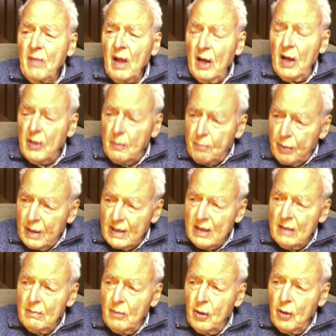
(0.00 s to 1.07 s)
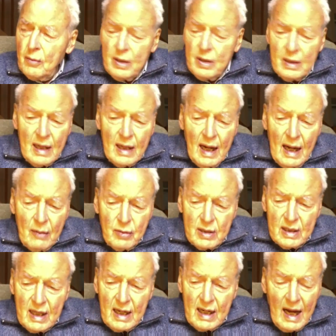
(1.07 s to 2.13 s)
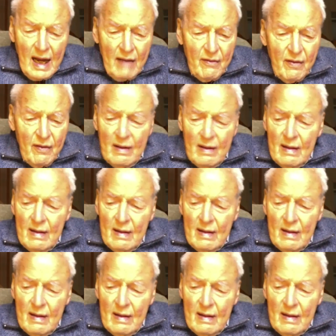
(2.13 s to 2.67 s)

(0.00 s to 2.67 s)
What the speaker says: At the present moment, I would say I have